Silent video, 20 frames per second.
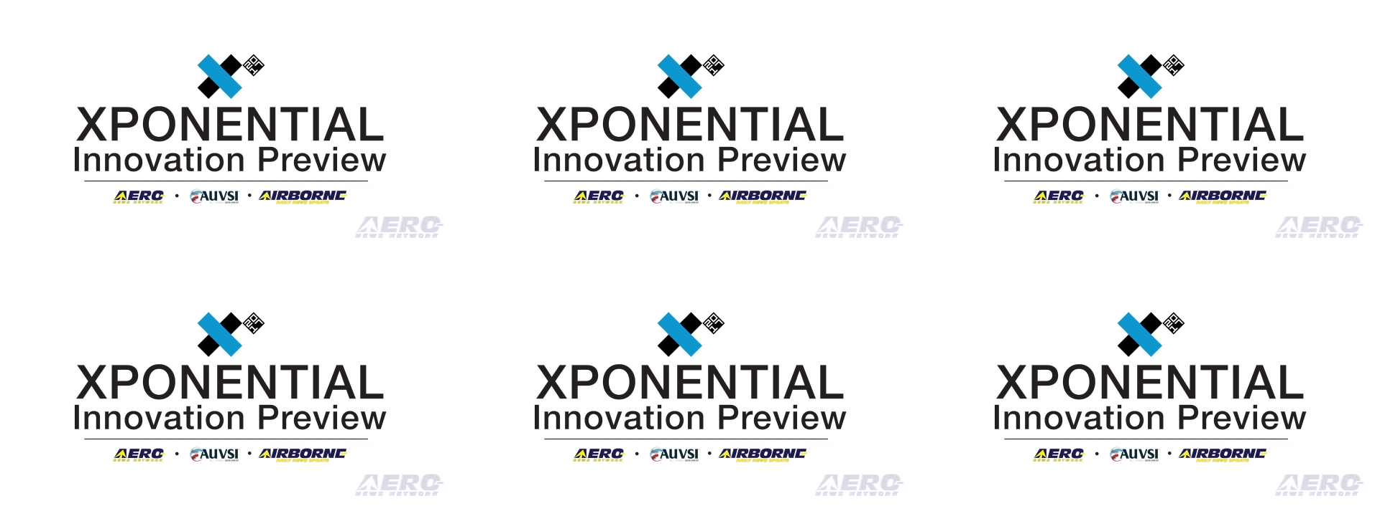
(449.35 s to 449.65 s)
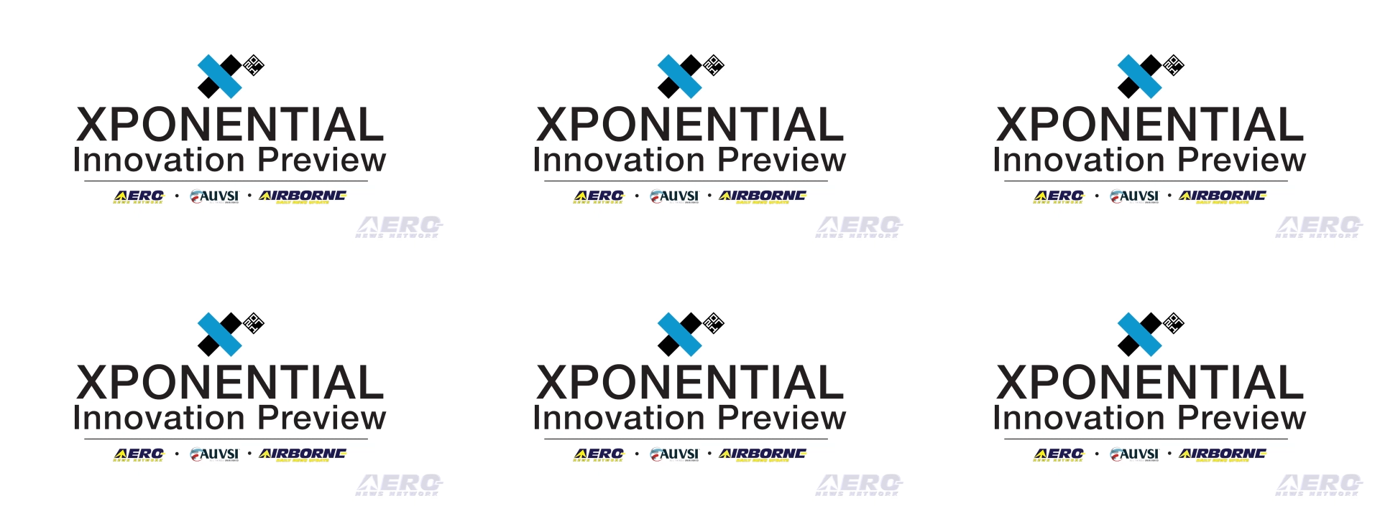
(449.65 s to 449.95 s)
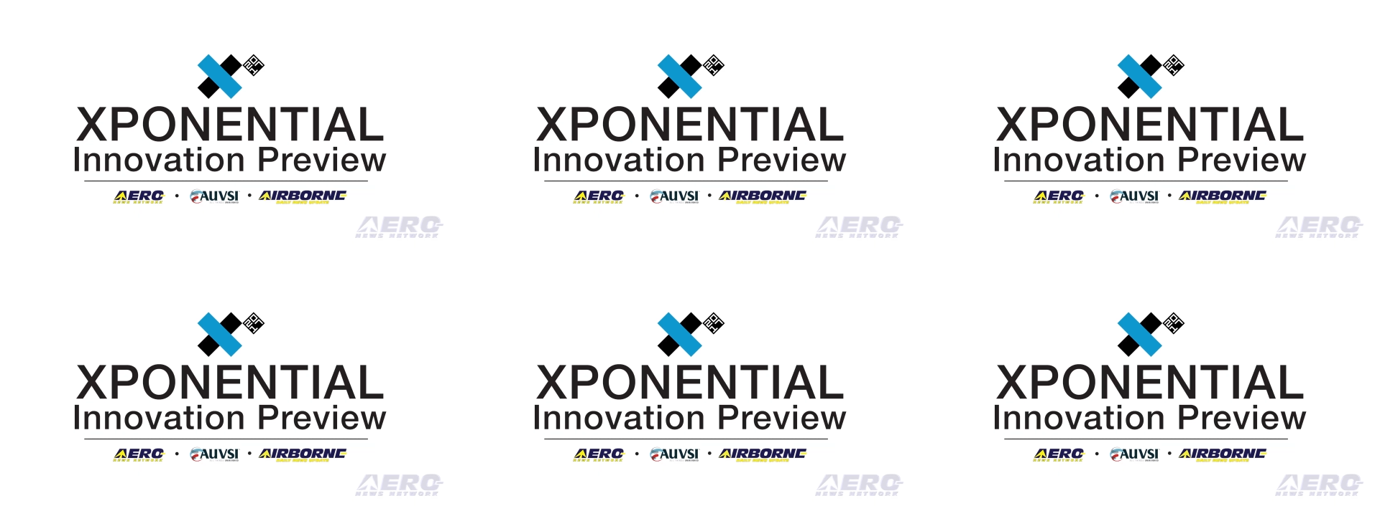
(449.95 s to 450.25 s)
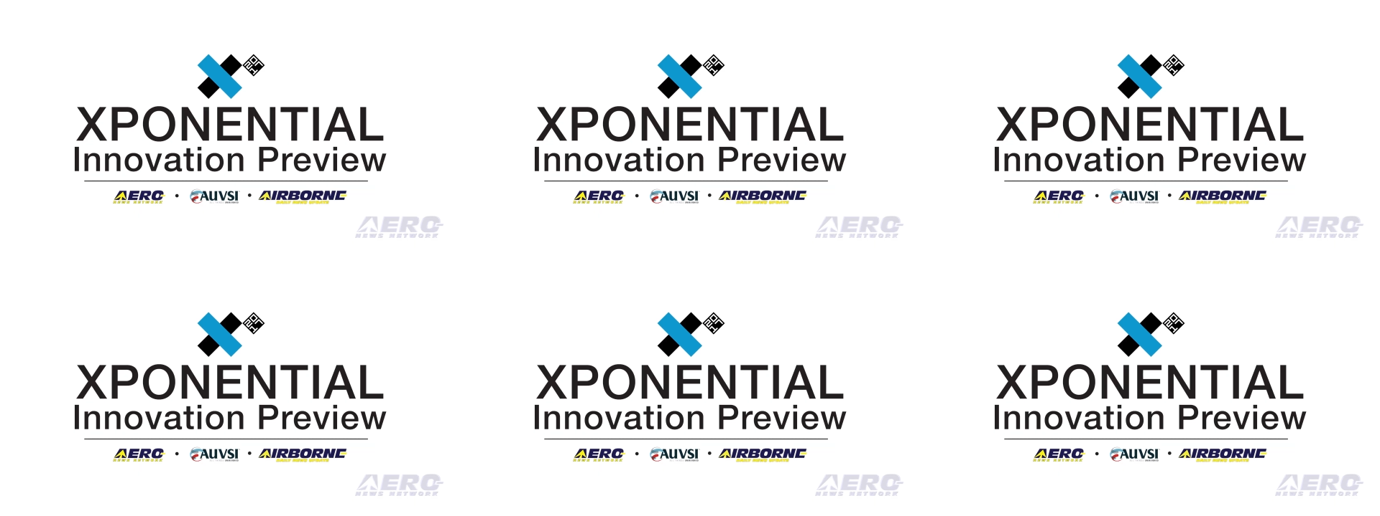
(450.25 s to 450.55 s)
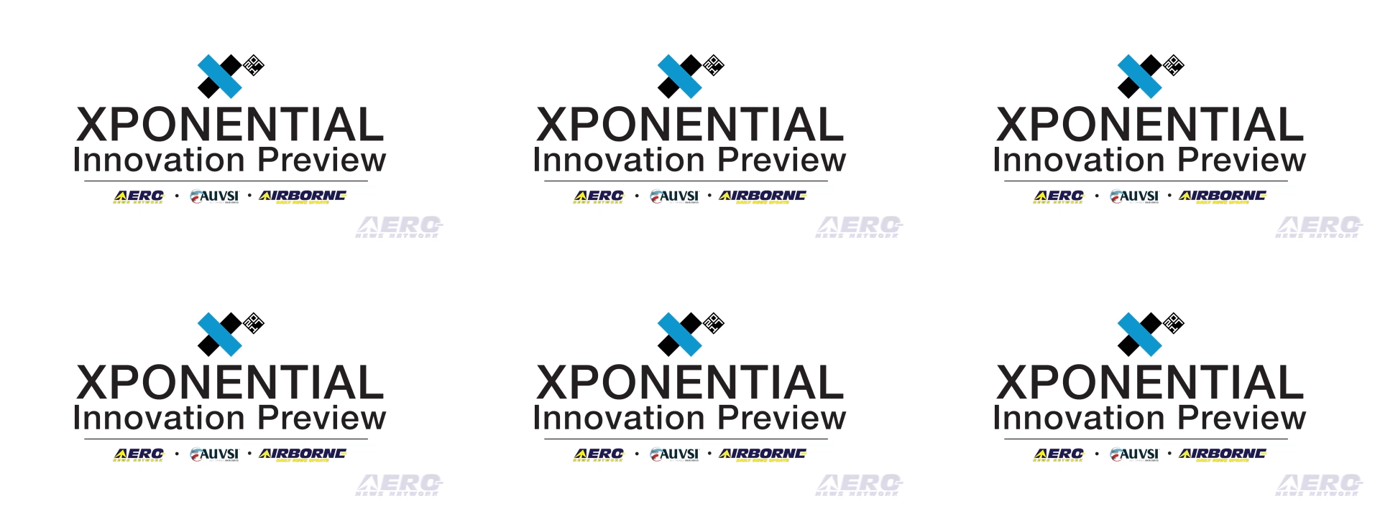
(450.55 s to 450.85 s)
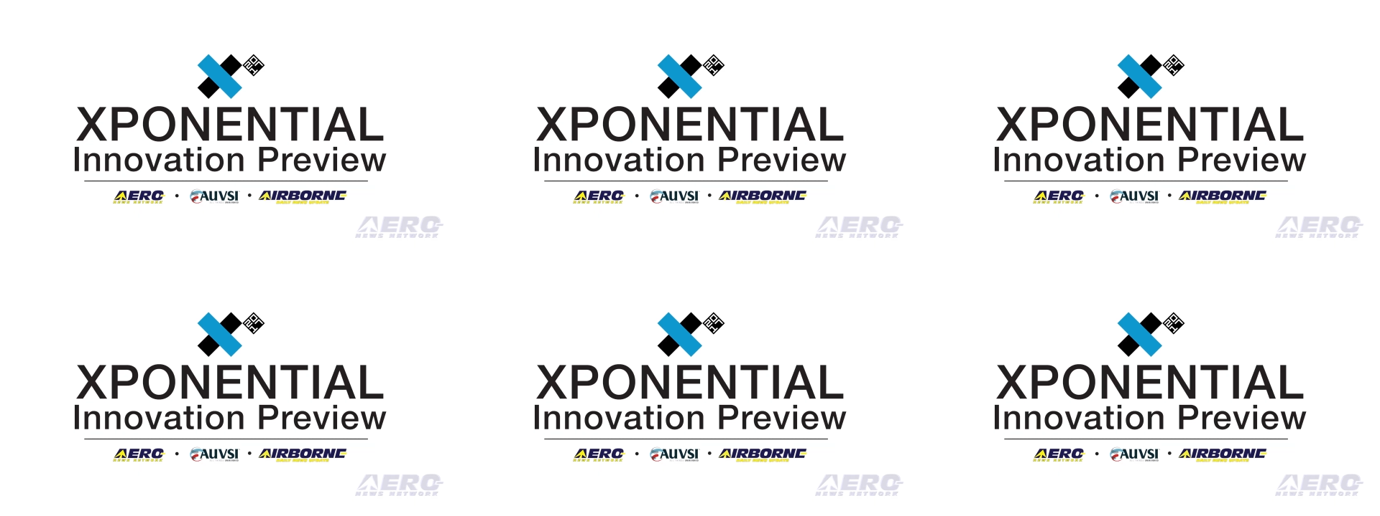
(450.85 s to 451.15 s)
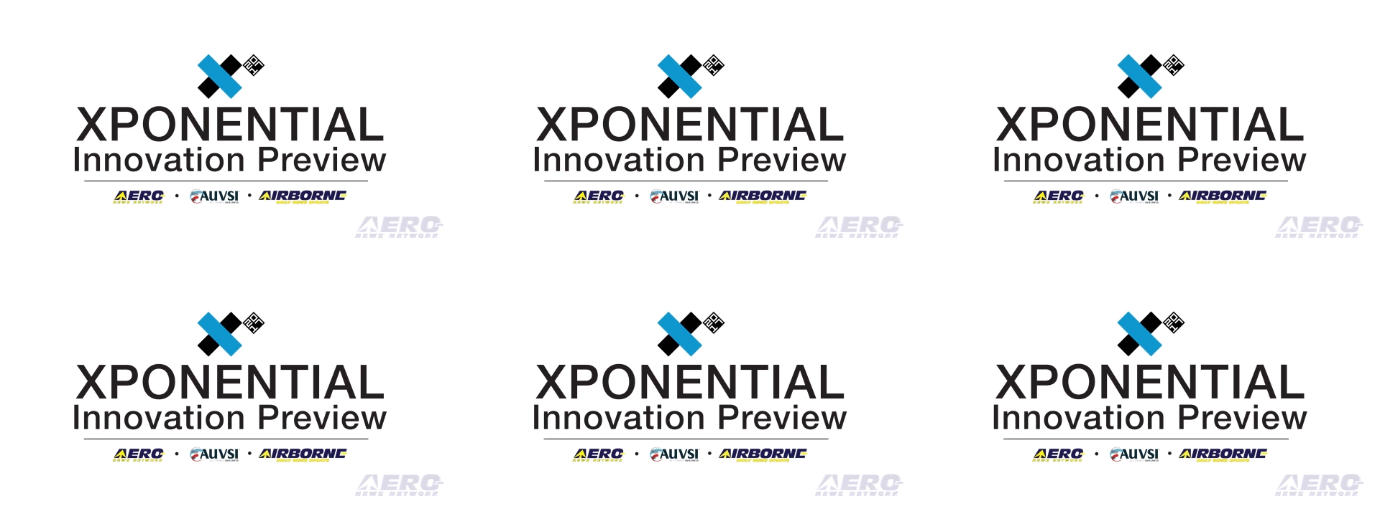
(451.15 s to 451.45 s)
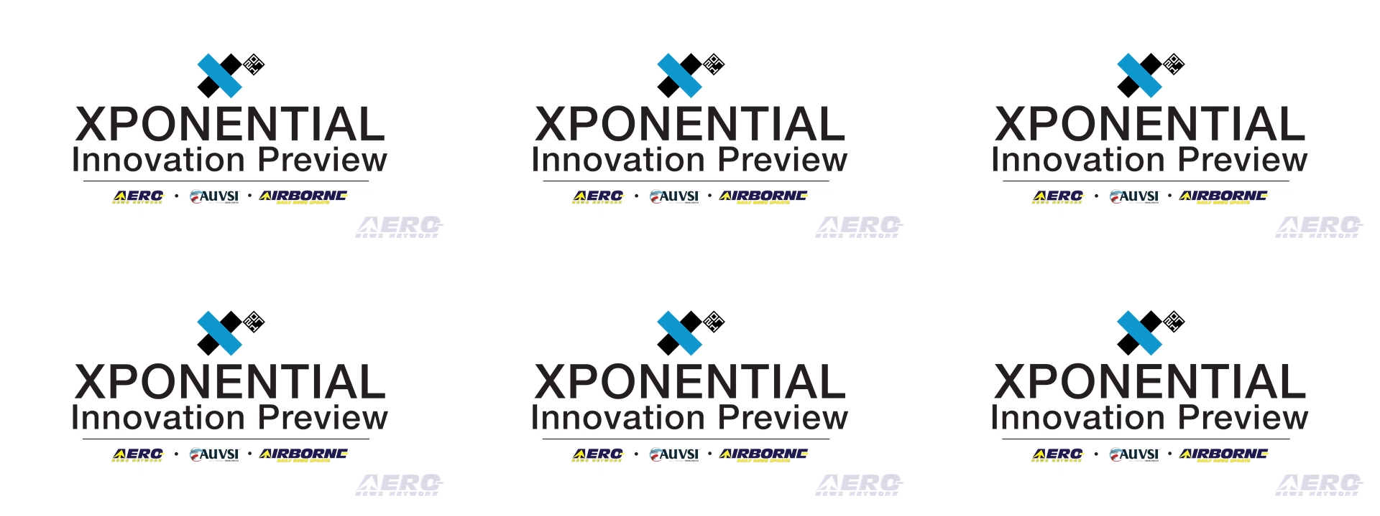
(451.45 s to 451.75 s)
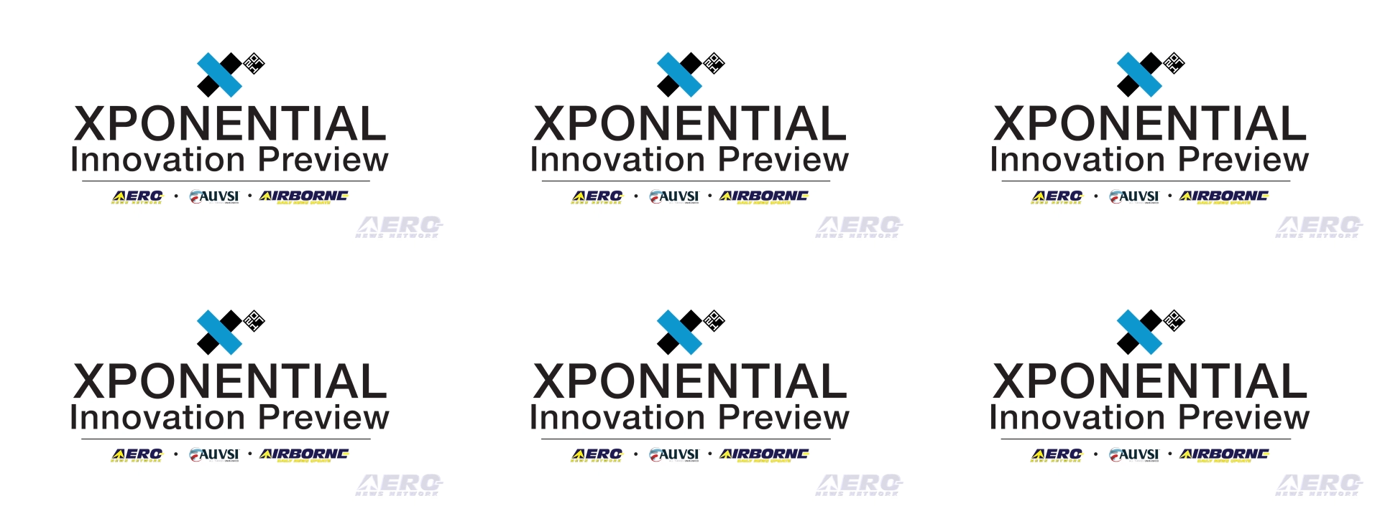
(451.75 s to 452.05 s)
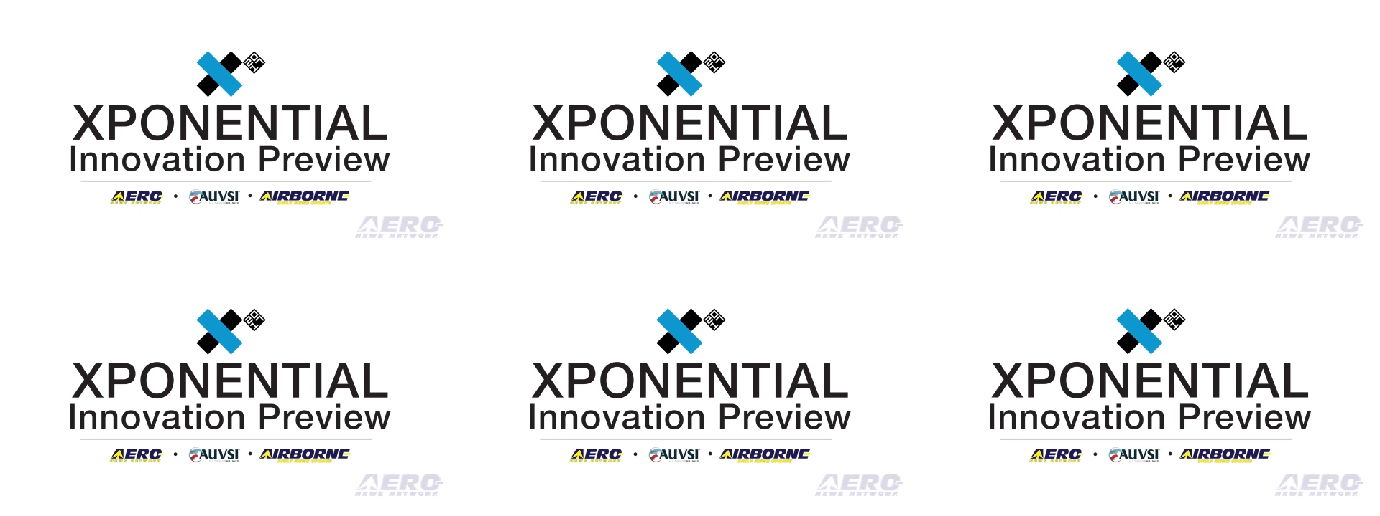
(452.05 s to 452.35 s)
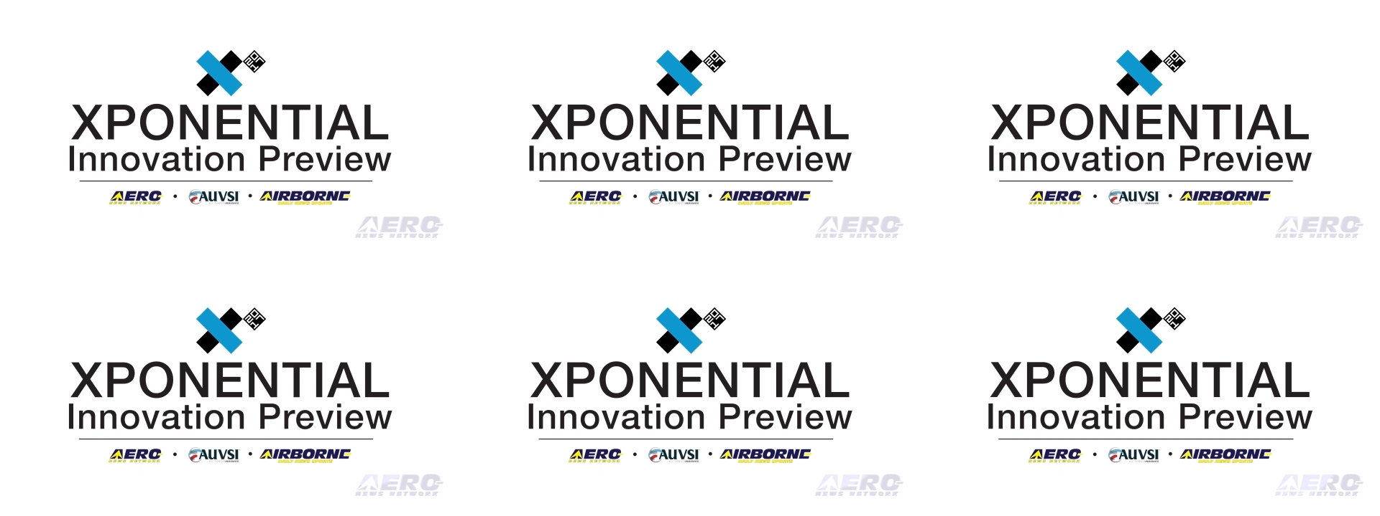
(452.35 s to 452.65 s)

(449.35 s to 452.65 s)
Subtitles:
No face is visible, so there are no lips to read.